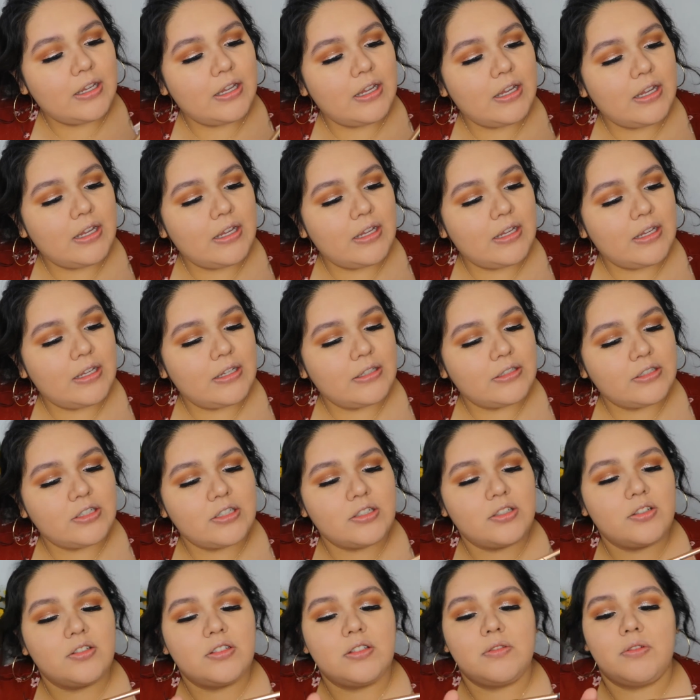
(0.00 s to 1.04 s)
and
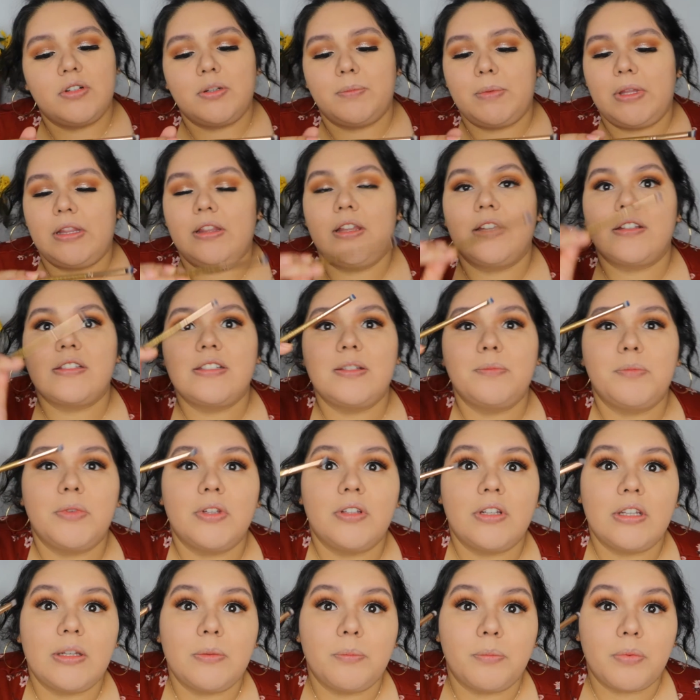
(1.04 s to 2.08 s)
just using one of my Luxie
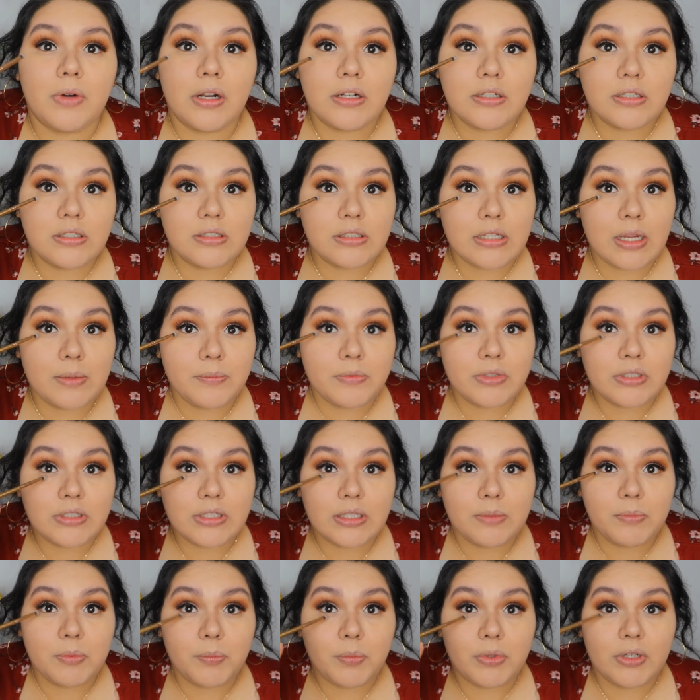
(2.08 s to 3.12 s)
Beauty brushes. I'm just
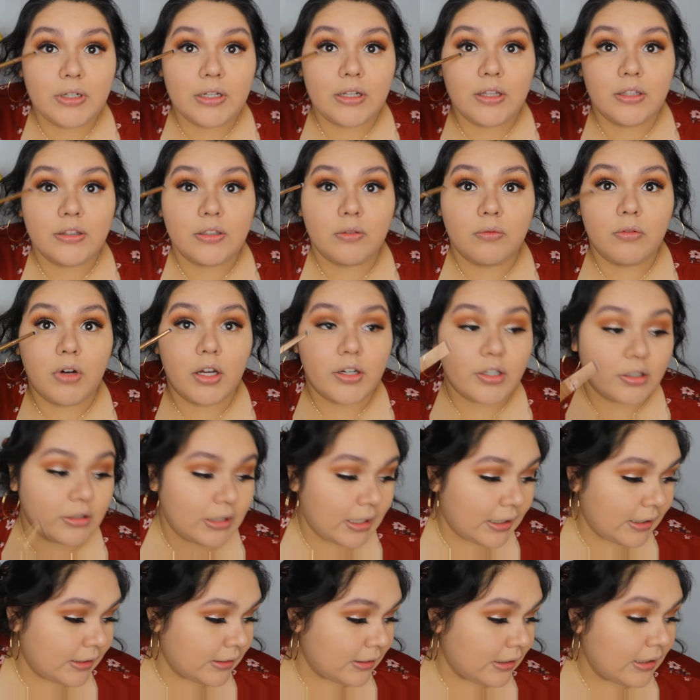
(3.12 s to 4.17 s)
gonna be putting it on the
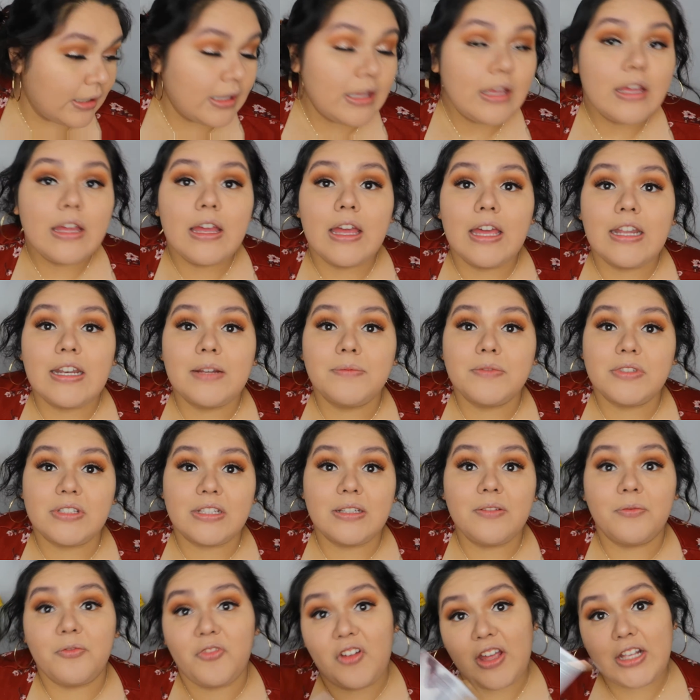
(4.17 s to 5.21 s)
waterline, and I'm just
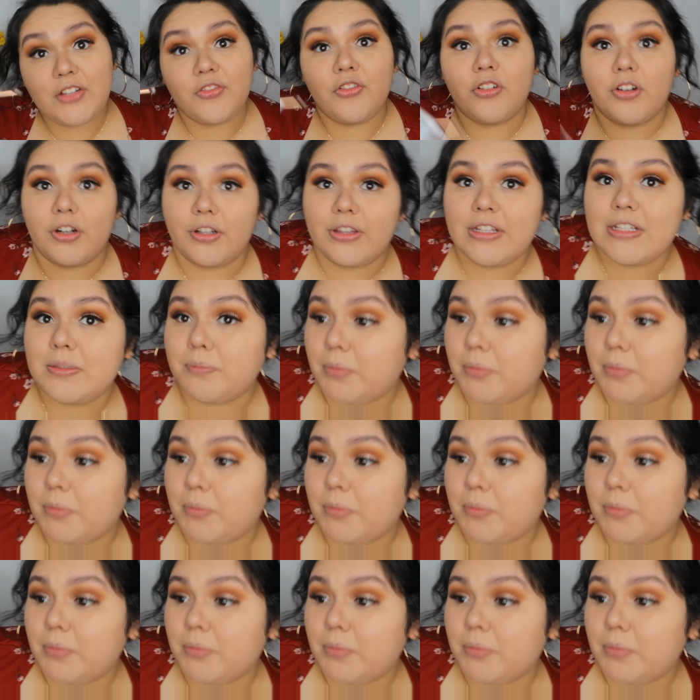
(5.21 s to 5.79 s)
gonna fast forward this